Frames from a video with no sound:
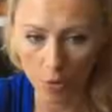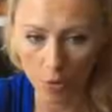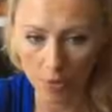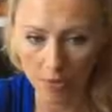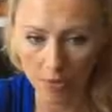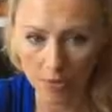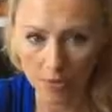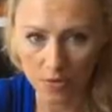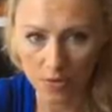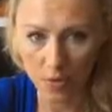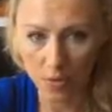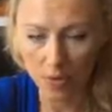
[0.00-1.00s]
Okay,
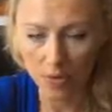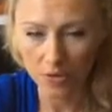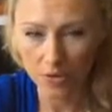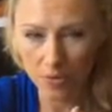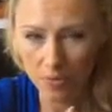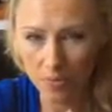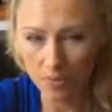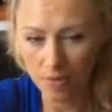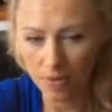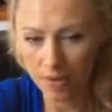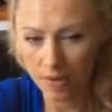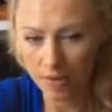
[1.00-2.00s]
so what are some
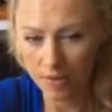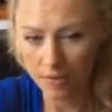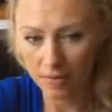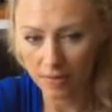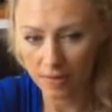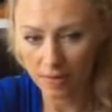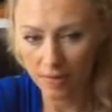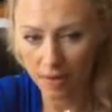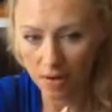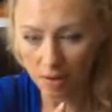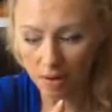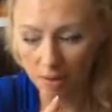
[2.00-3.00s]
things
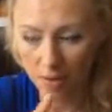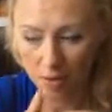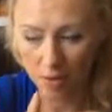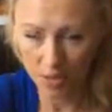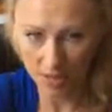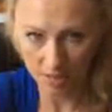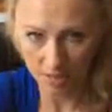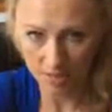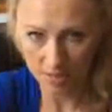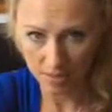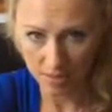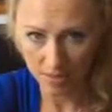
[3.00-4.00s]
that we need to
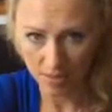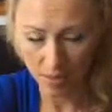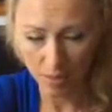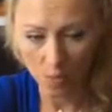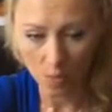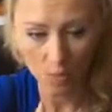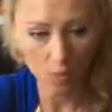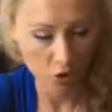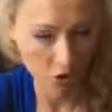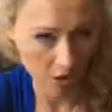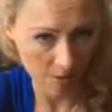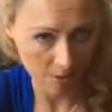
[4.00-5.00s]
consider when we're
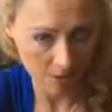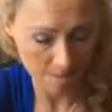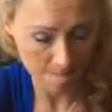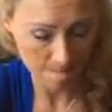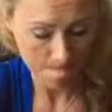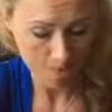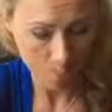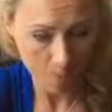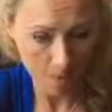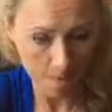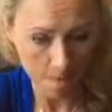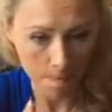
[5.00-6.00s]
shaping?
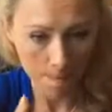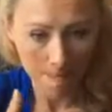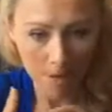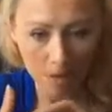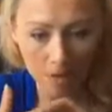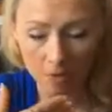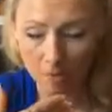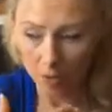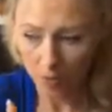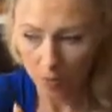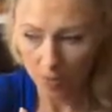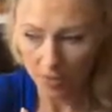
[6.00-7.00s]
Well,
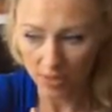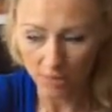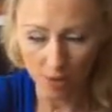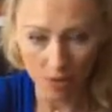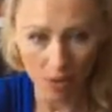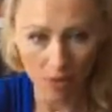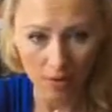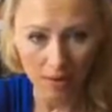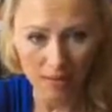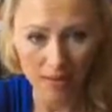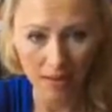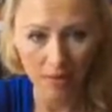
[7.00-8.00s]
first we need to figure out
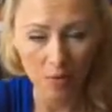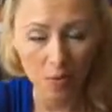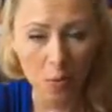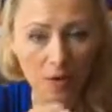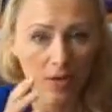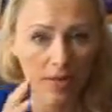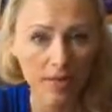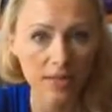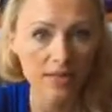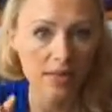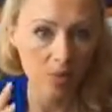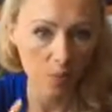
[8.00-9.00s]
exactly what it
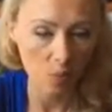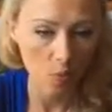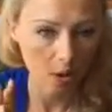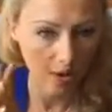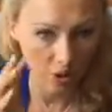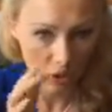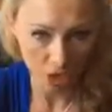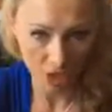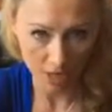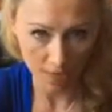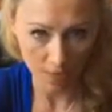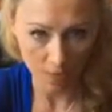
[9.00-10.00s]
is that we want to
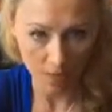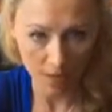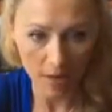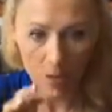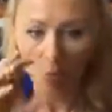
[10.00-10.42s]
shape, right?